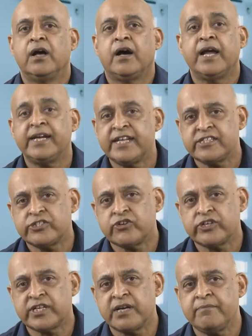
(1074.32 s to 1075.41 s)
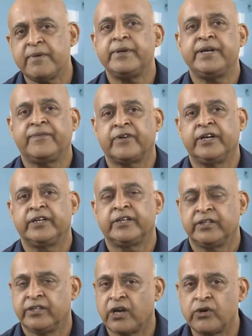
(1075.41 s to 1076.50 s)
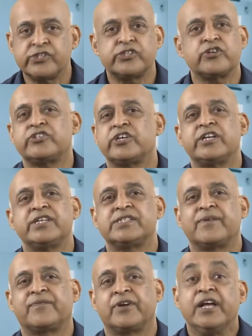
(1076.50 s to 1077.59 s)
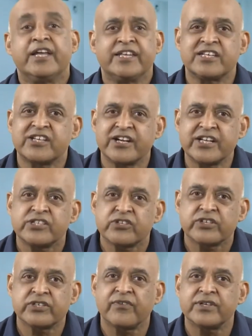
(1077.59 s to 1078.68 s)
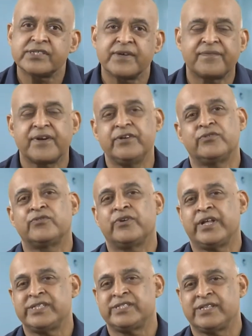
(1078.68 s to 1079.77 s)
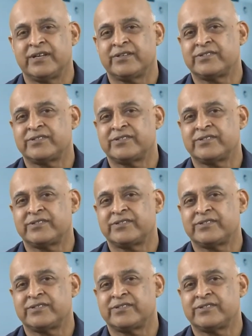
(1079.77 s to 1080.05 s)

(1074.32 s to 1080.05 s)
Earlier situation may be different, now situation is different, yesterday situation was different, today's uh,